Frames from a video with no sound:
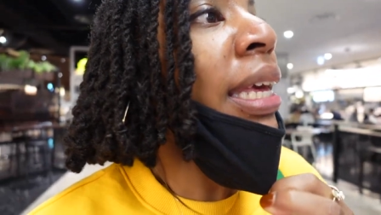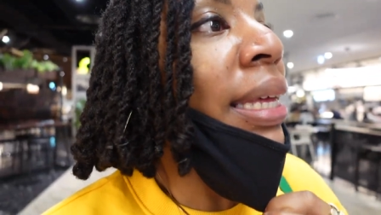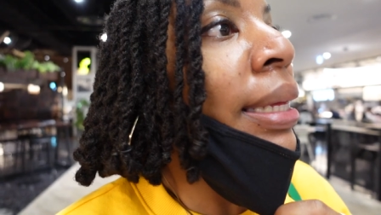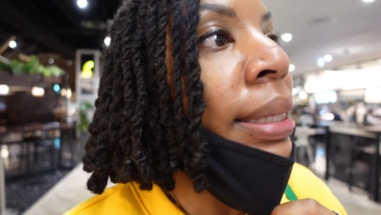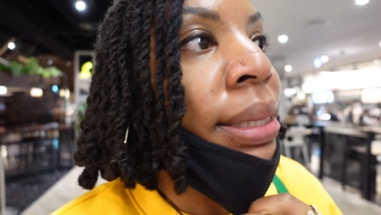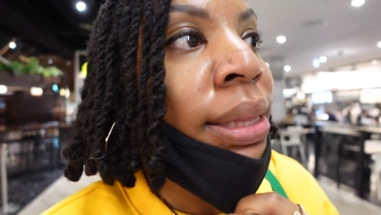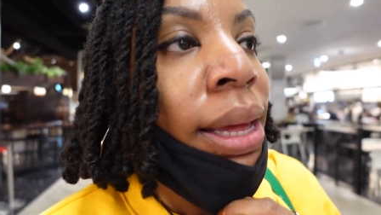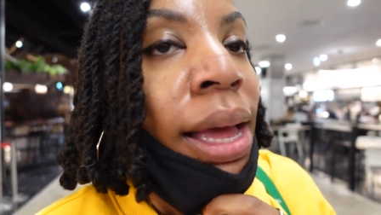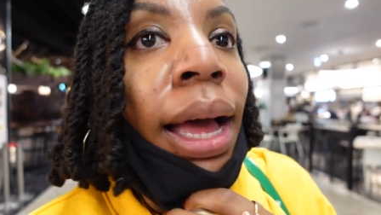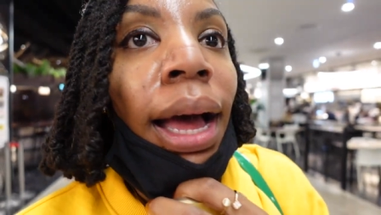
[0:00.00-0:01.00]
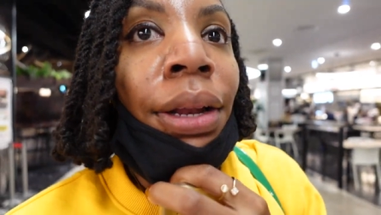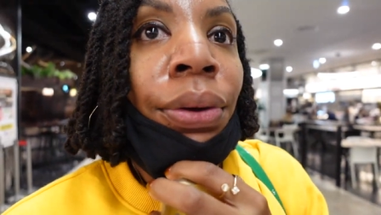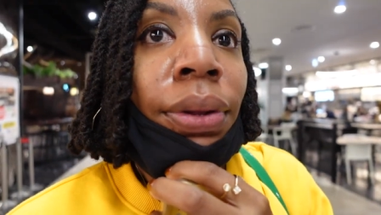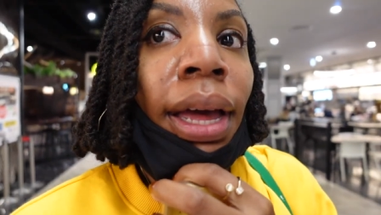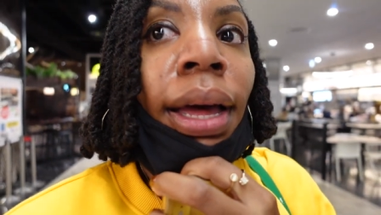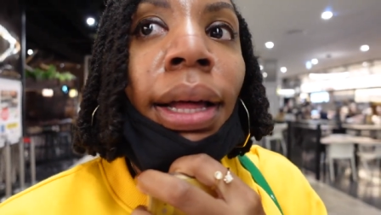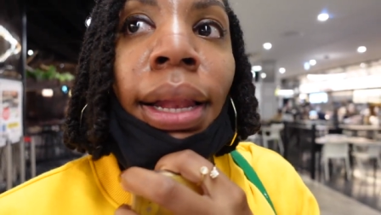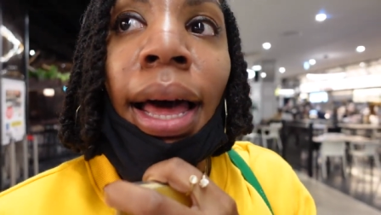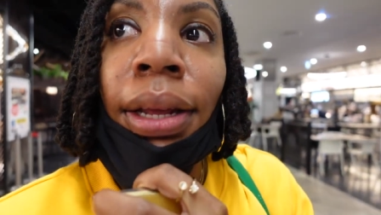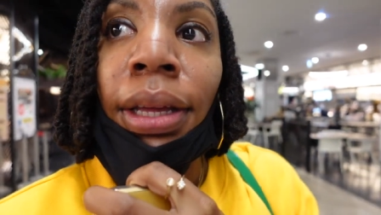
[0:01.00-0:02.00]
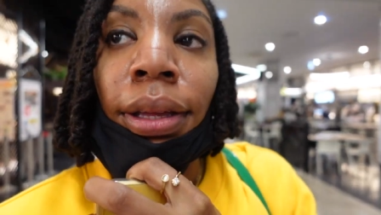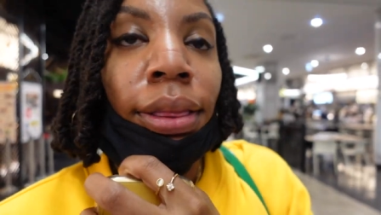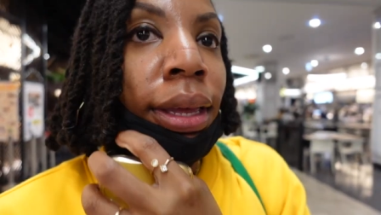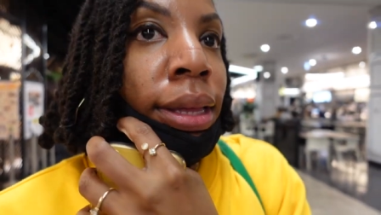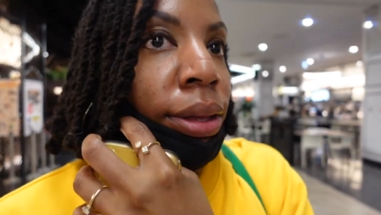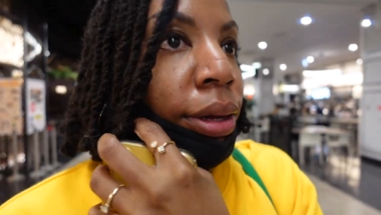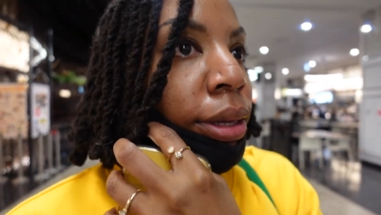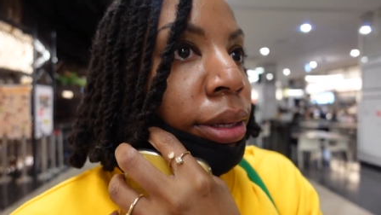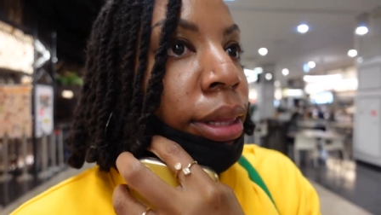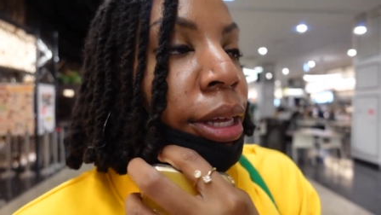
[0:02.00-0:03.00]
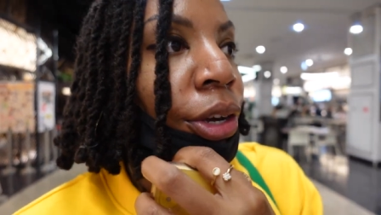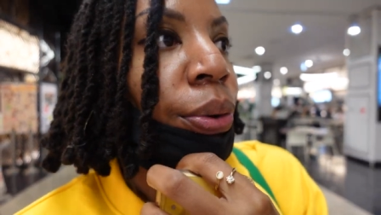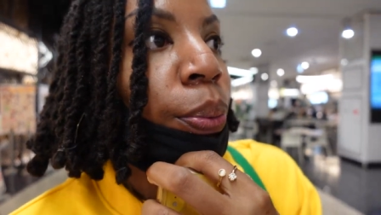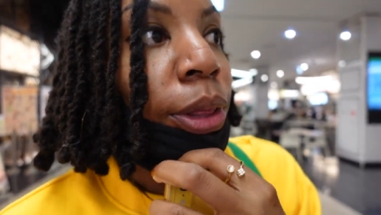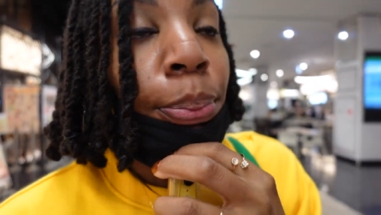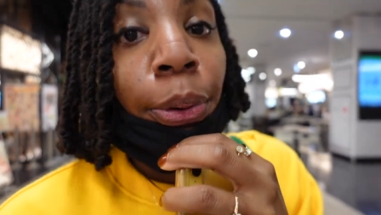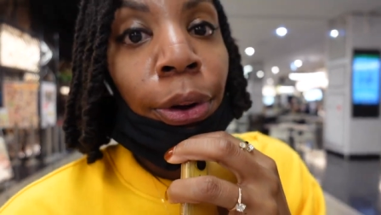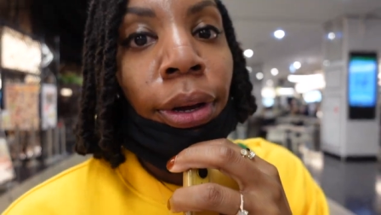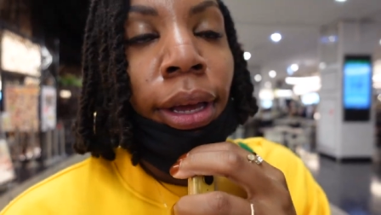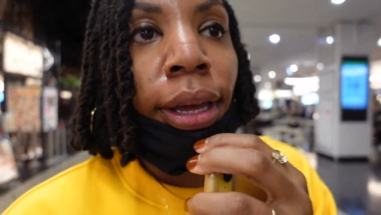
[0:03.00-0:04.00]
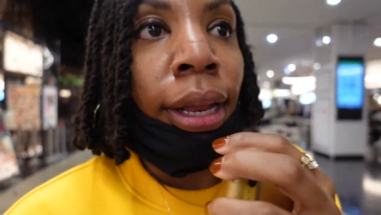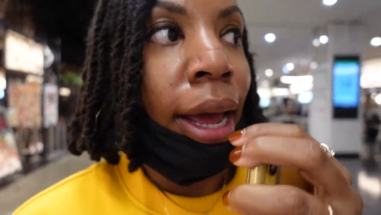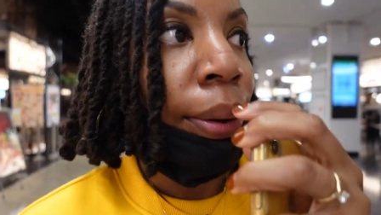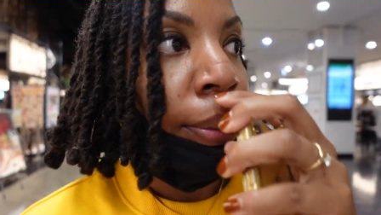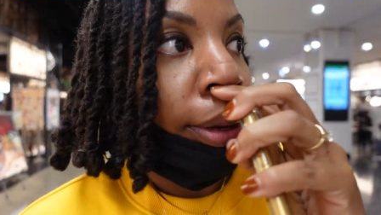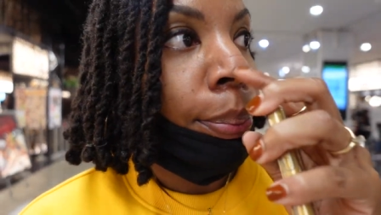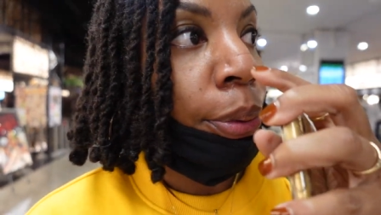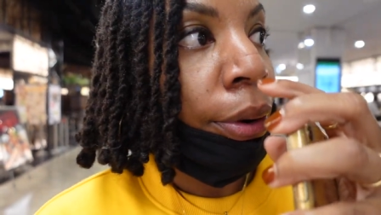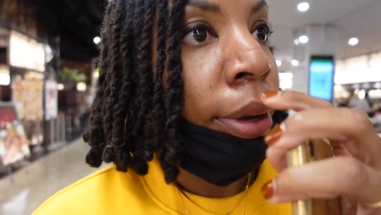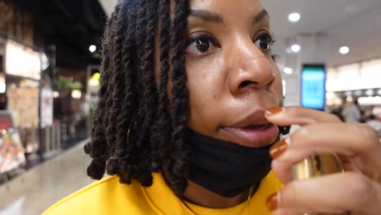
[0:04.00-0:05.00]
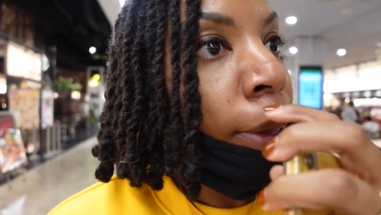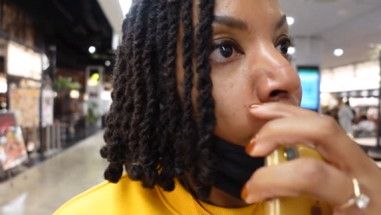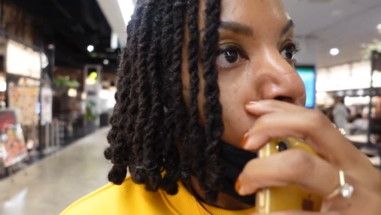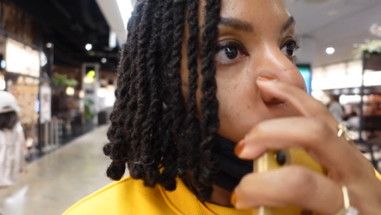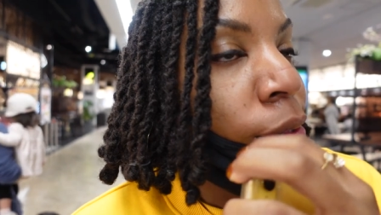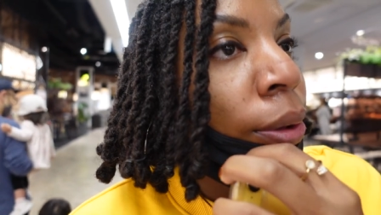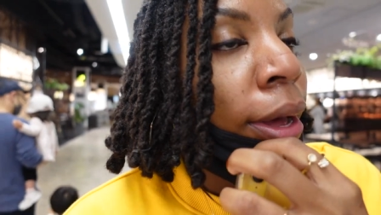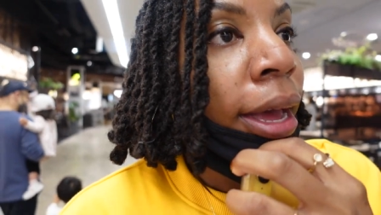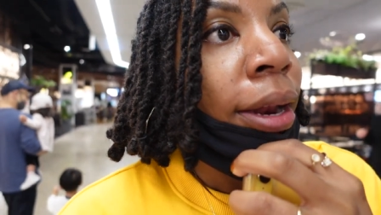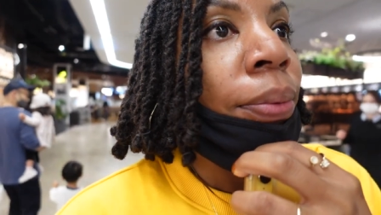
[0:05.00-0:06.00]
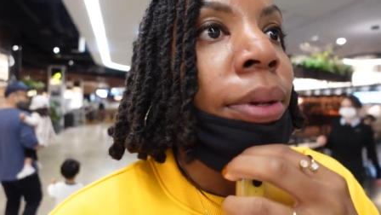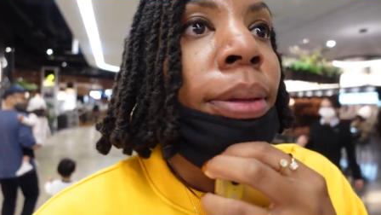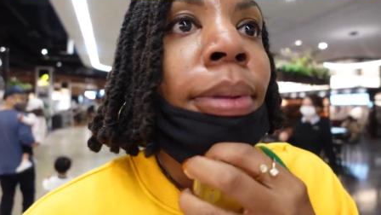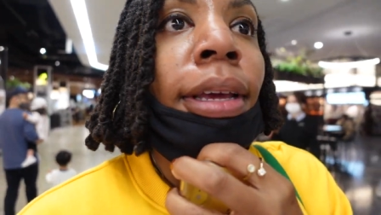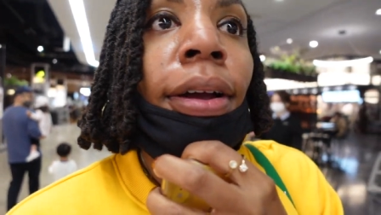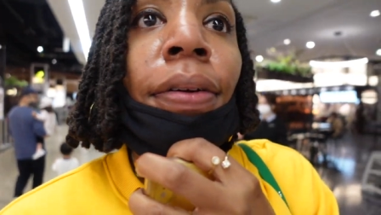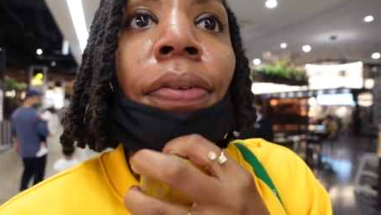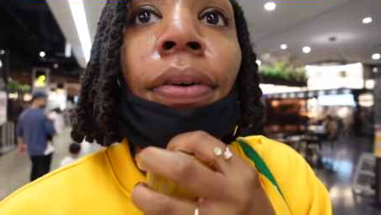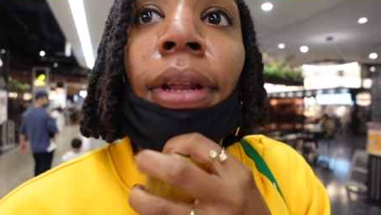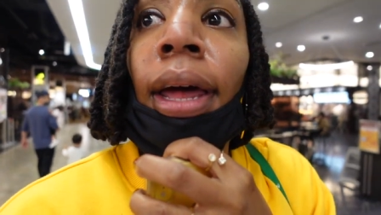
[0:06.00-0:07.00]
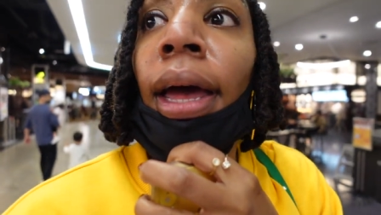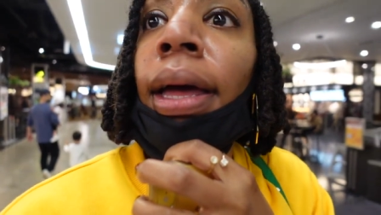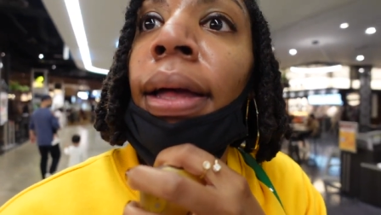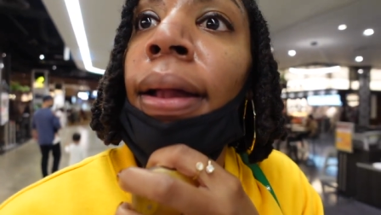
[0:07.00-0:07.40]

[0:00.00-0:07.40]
is I know that a lot of things are cooked here with pork, and I don't eat pork, so I gotta really be careful of that.